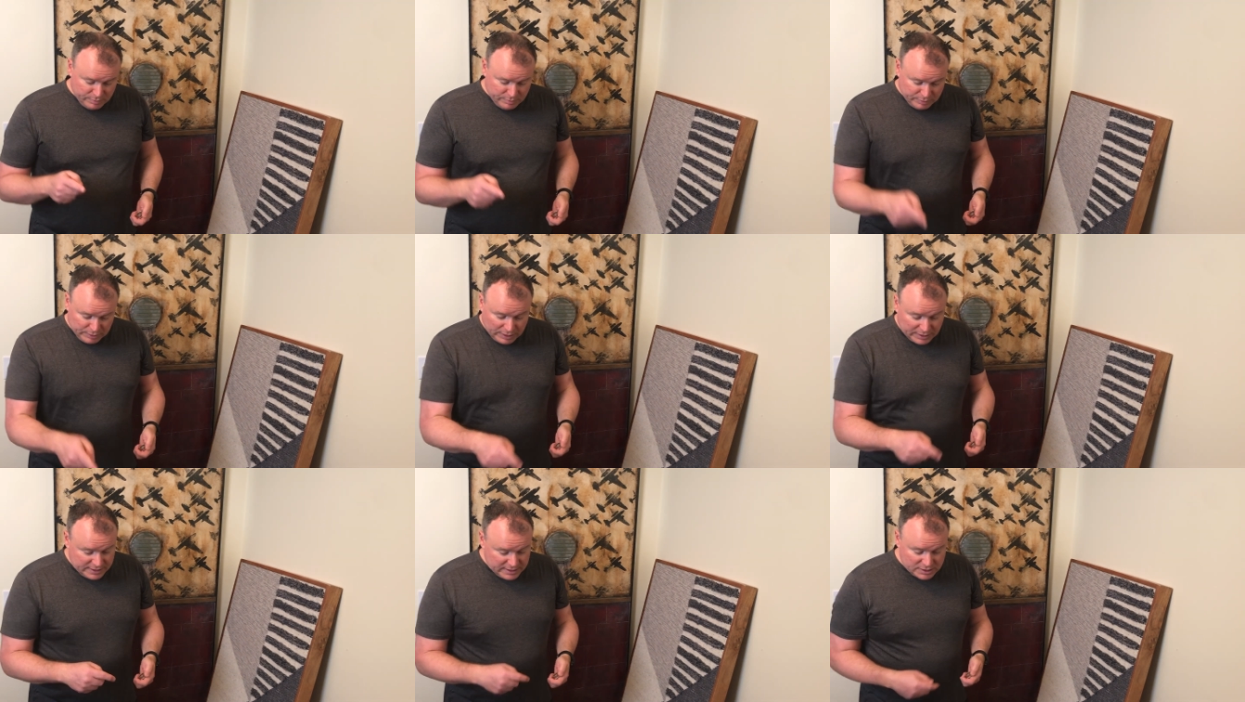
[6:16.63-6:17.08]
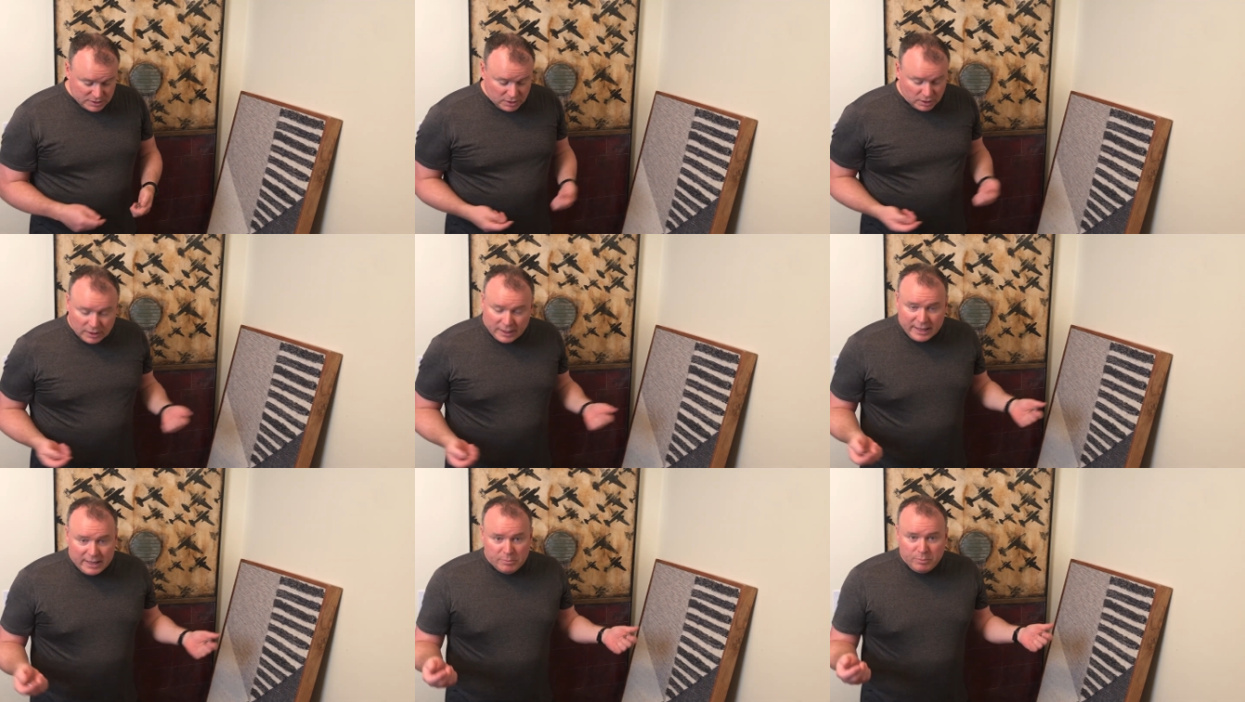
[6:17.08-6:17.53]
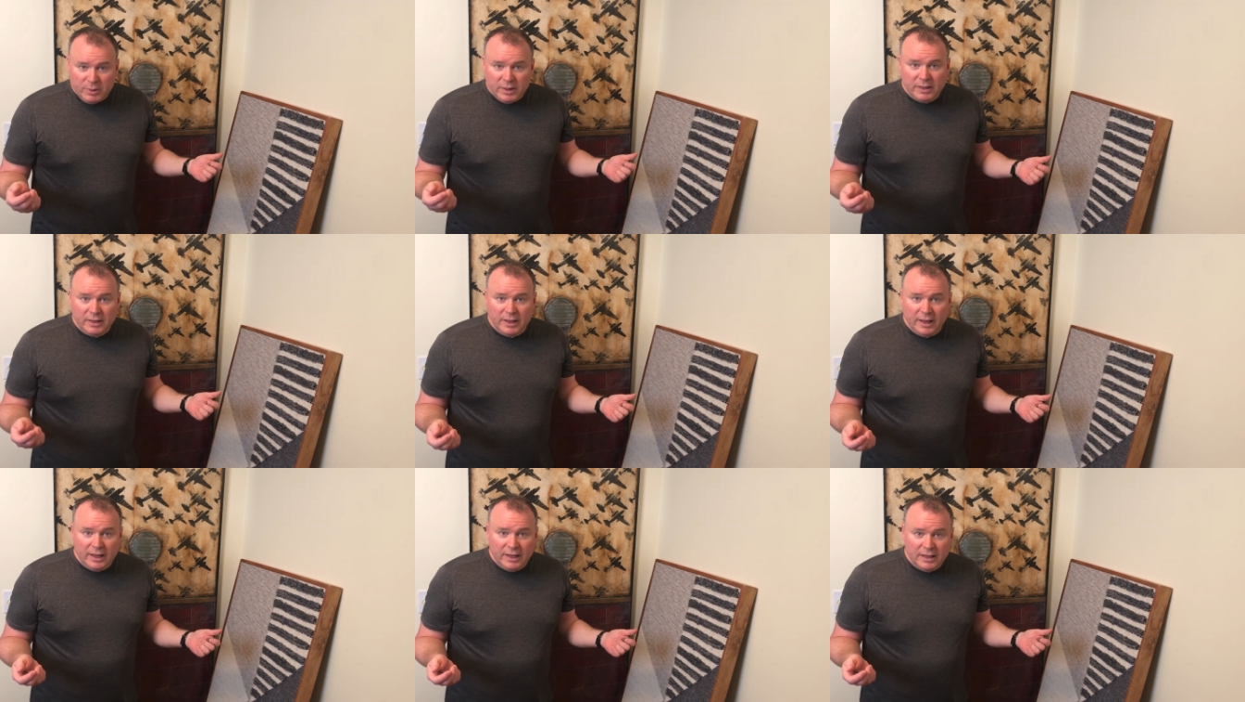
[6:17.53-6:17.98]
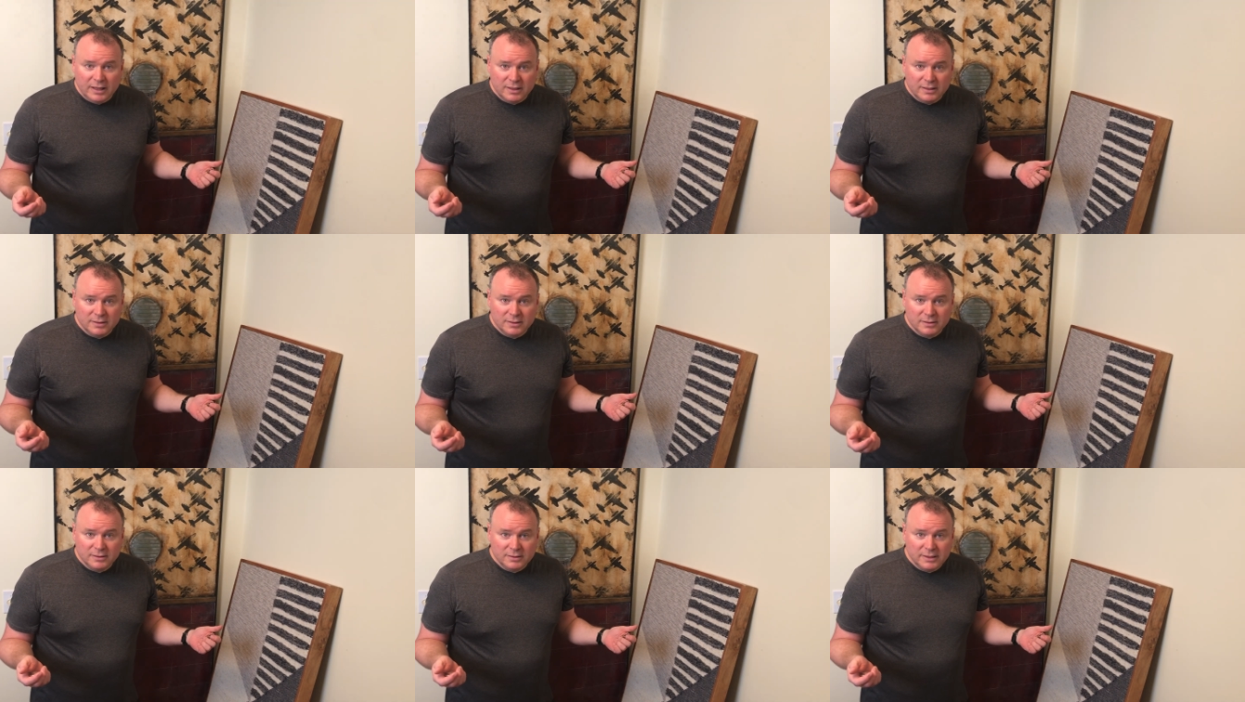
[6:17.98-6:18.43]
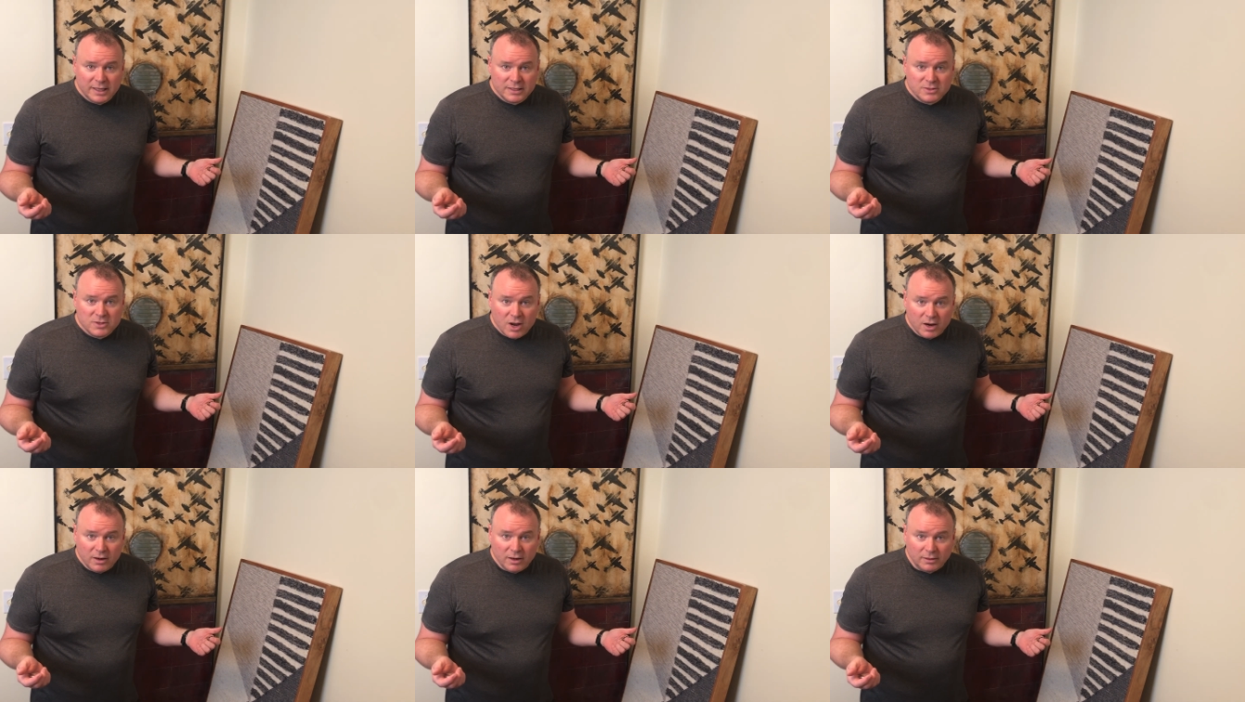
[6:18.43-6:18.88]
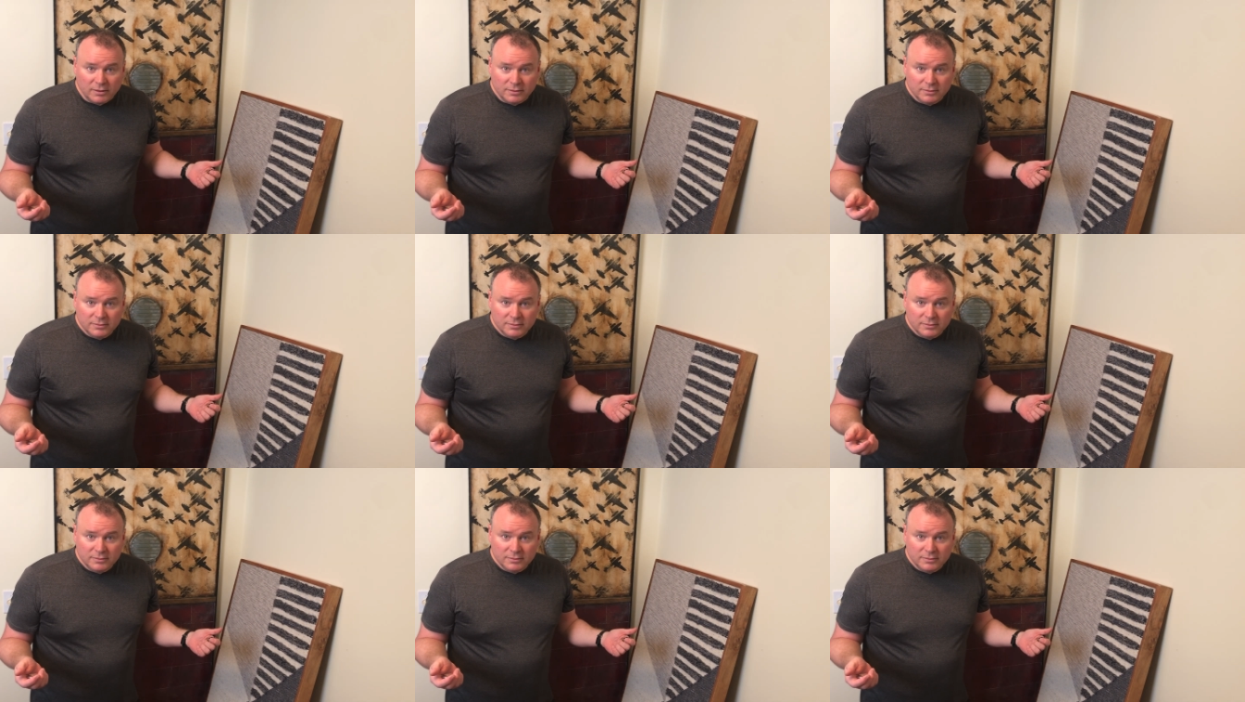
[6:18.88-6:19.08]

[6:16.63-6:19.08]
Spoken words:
plug this little amp in and get started.